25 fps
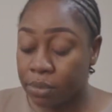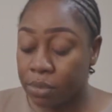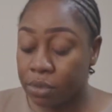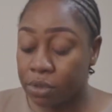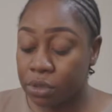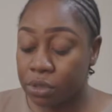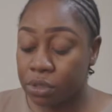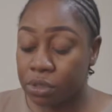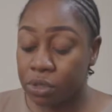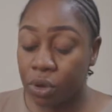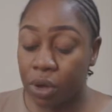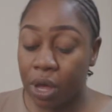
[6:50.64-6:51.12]

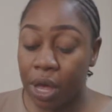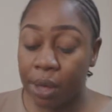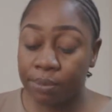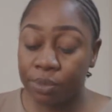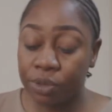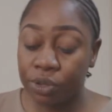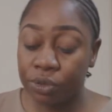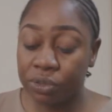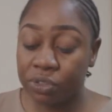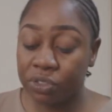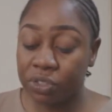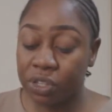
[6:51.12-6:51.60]
so I'm
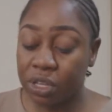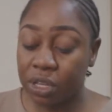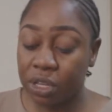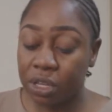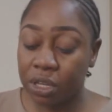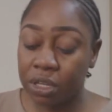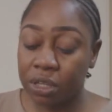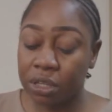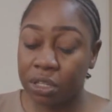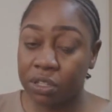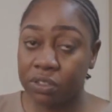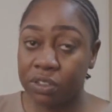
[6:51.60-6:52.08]

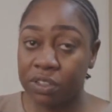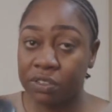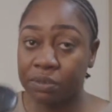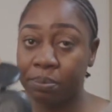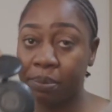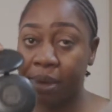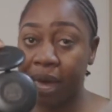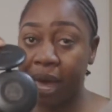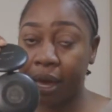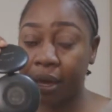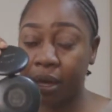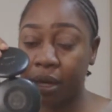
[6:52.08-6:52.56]
using, this is
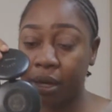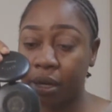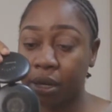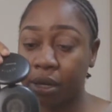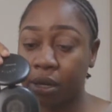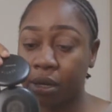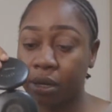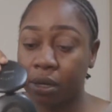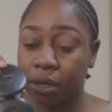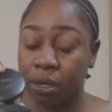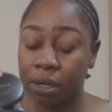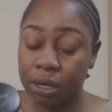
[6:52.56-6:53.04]
MAC,
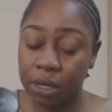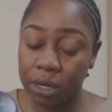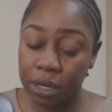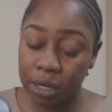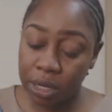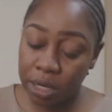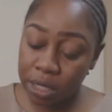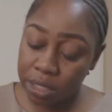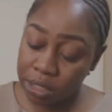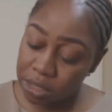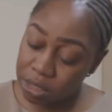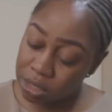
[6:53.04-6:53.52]

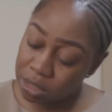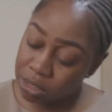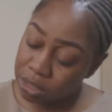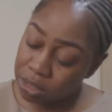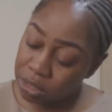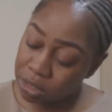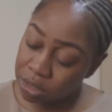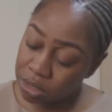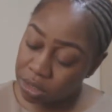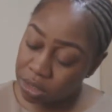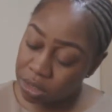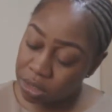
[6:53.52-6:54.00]
it's
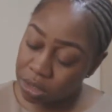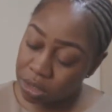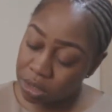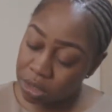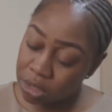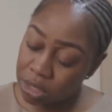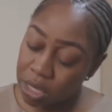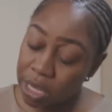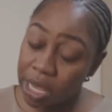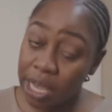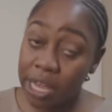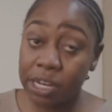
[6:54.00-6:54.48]

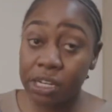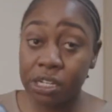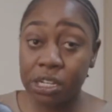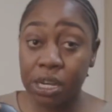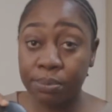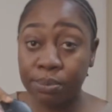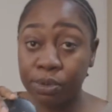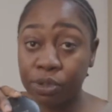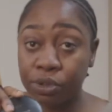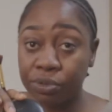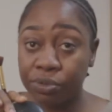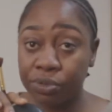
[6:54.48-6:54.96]

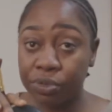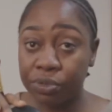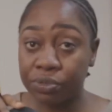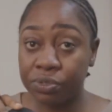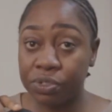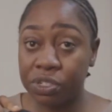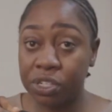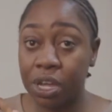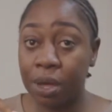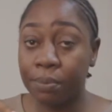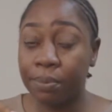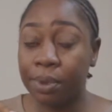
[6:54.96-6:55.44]

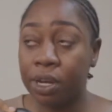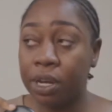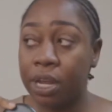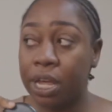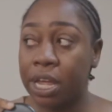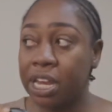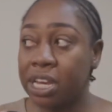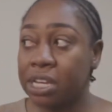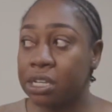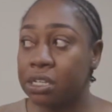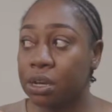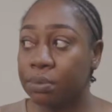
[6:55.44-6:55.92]
NW50, I'm
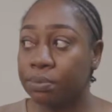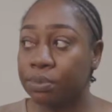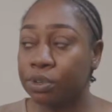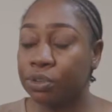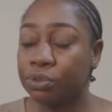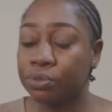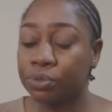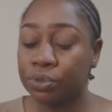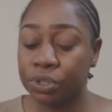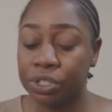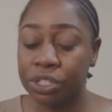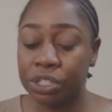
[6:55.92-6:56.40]
an
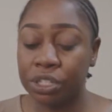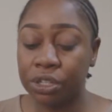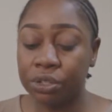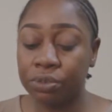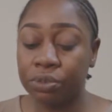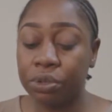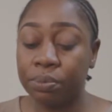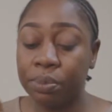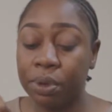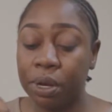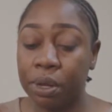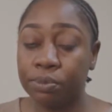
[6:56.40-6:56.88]

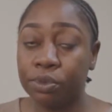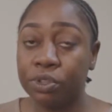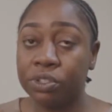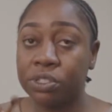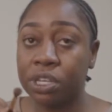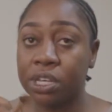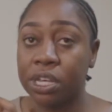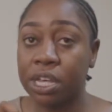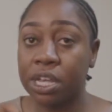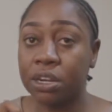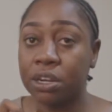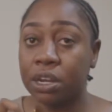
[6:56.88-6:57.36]
NW43, but I'm
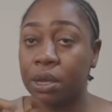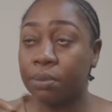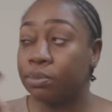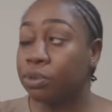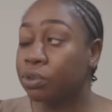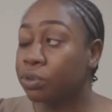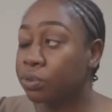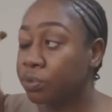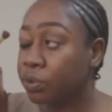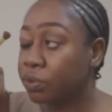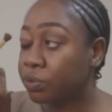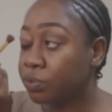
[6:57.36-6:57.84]
using
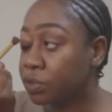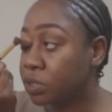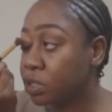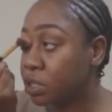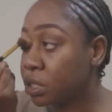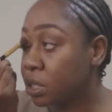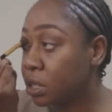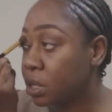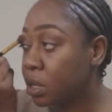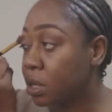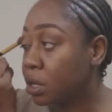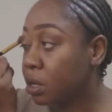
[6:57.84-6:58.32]

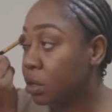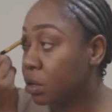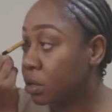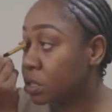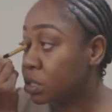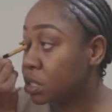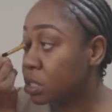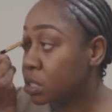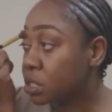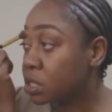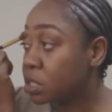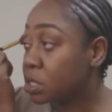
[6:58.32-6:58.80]
NW50 because
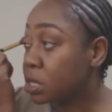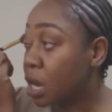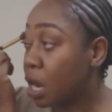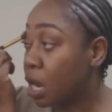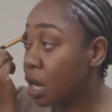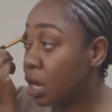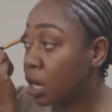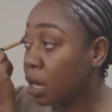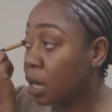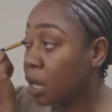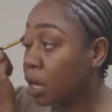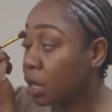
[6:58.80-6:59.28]
it's
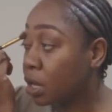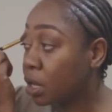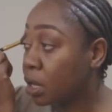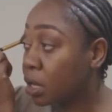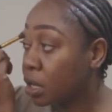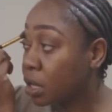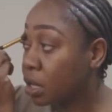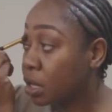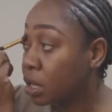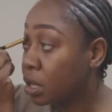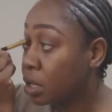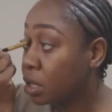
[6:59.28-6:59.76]
darker,
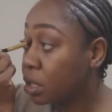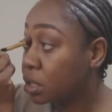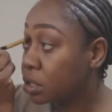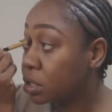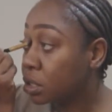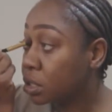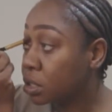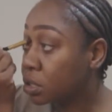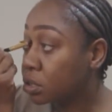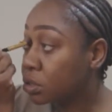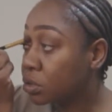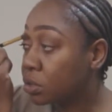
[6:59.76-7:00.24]

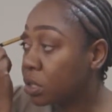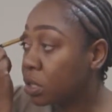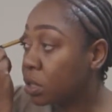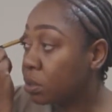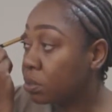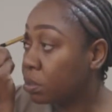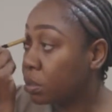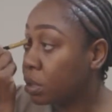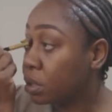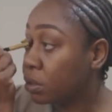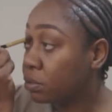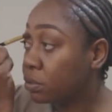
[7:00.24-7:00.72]
just to give me